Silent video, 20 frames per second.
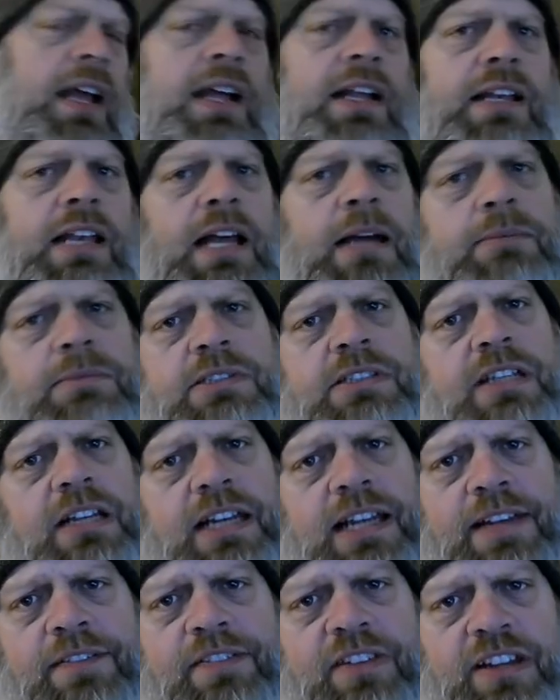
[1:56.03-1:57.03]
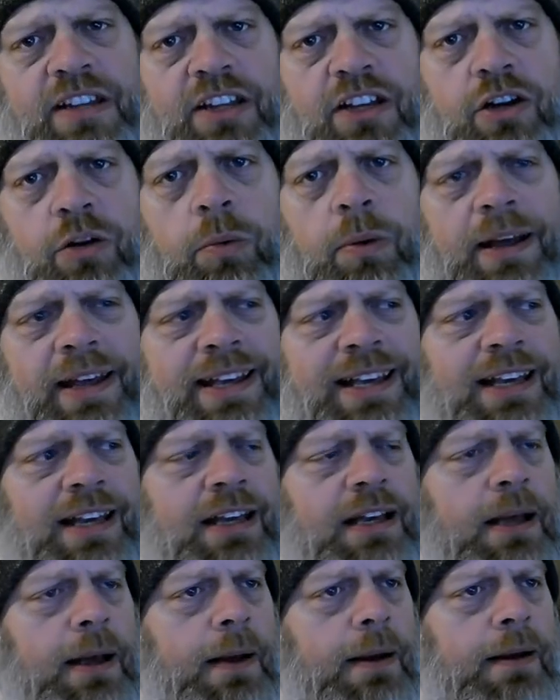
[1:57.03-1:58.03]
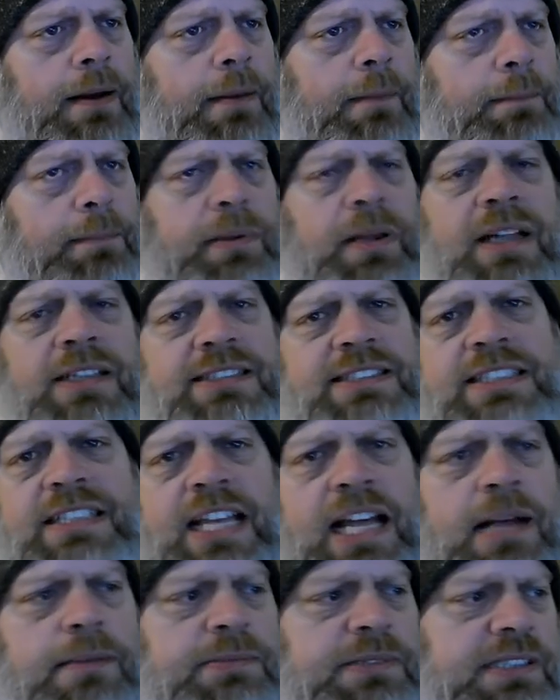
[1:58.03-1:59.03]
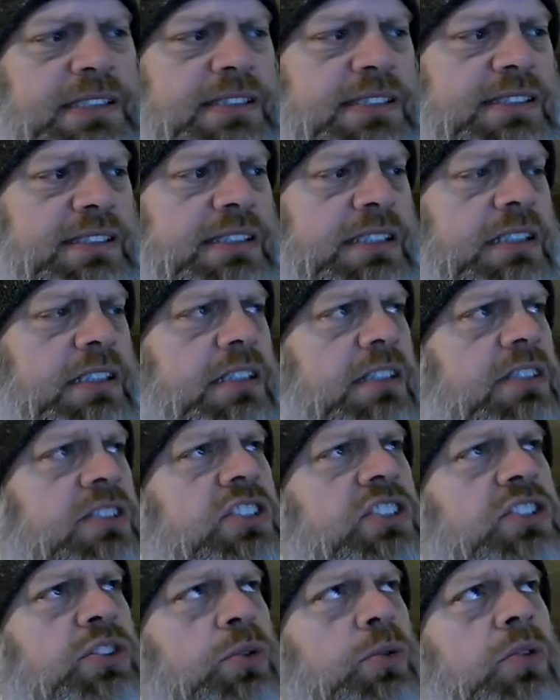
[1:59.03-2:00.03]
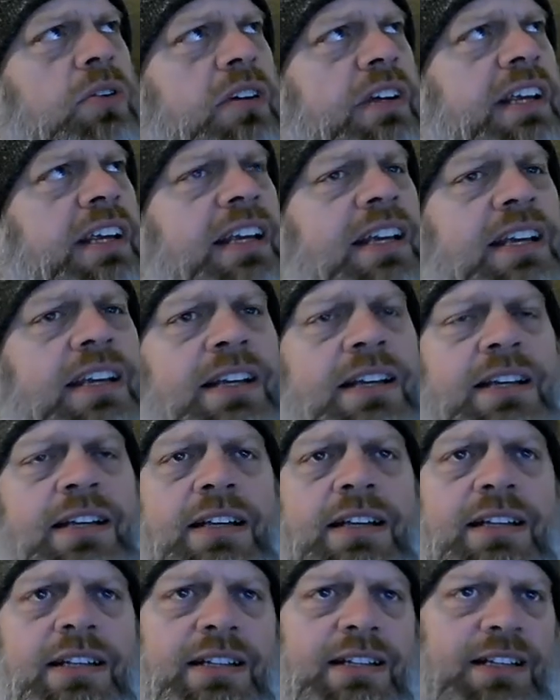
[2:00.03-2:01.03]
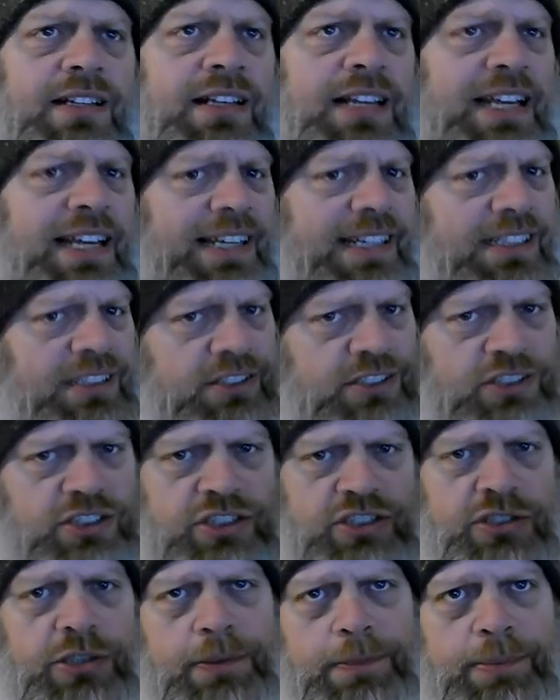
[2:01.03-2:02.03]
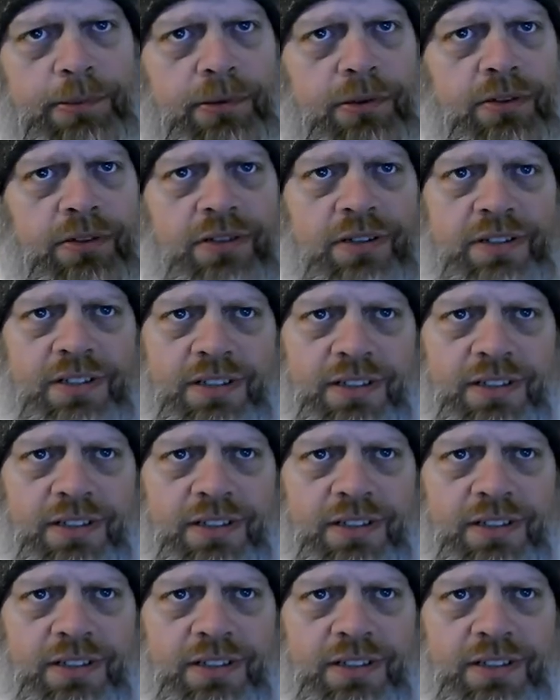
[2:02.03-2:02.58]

Now I'm just going to give you the quick plot synopsis story, like super